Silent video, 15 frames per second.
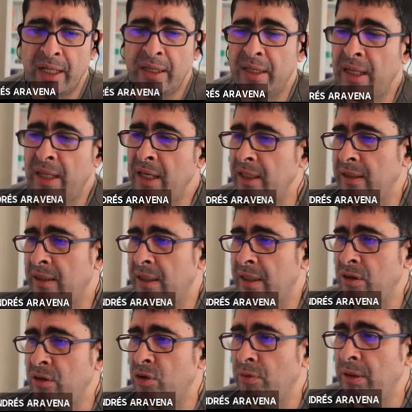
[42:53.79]
and they
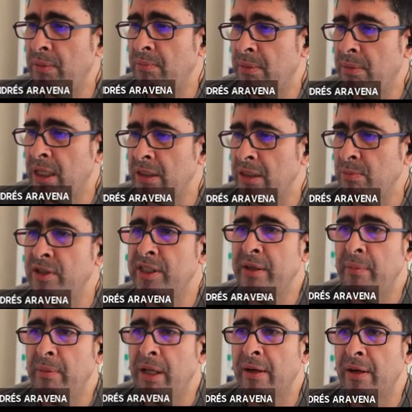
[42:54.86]
tend to be much more
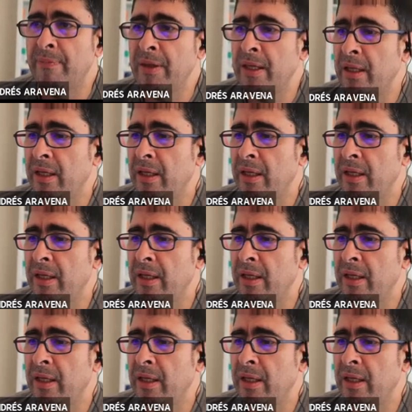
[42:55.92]
similar